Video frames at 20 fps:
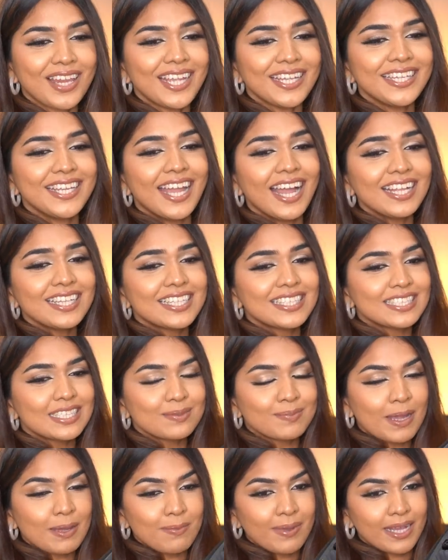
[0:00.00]
Yeah, this
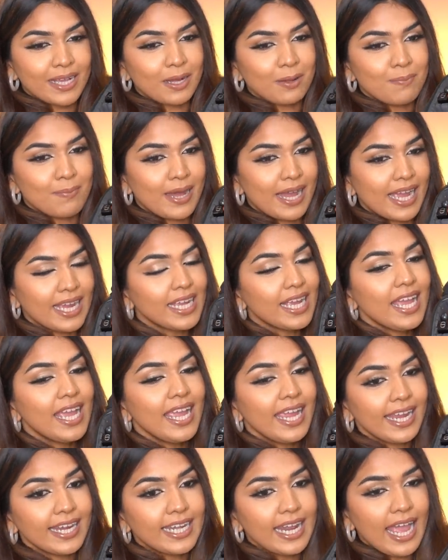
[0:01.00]
is my makeup bag.
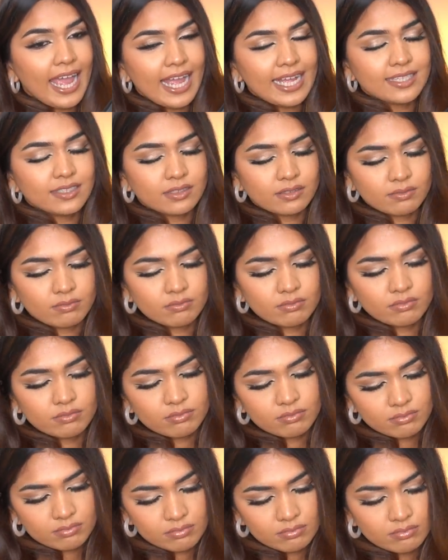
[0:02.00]
It has,
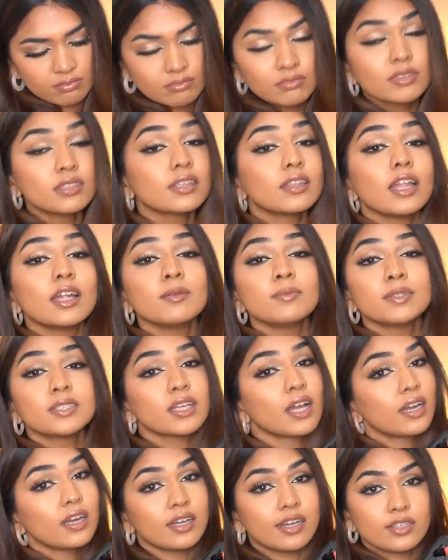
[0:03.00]
that
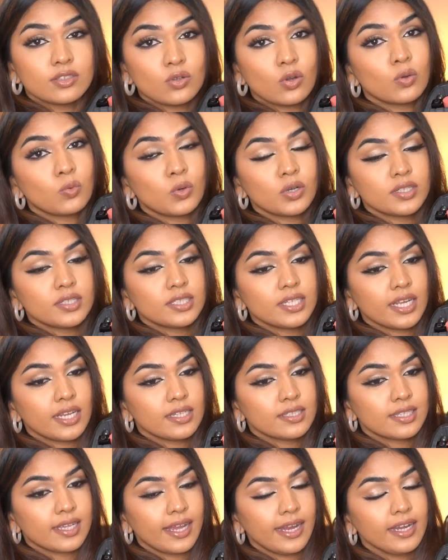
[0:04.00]
mascara does not want to stay
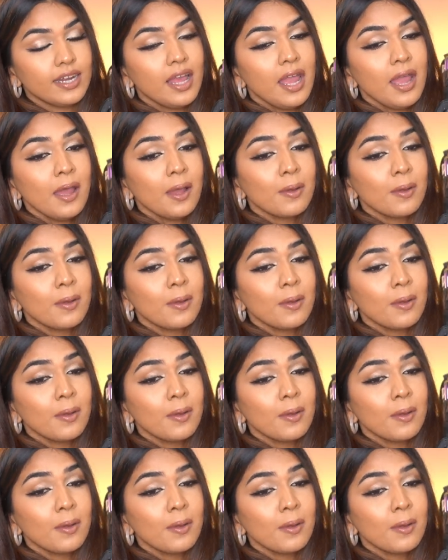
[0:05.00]
inside.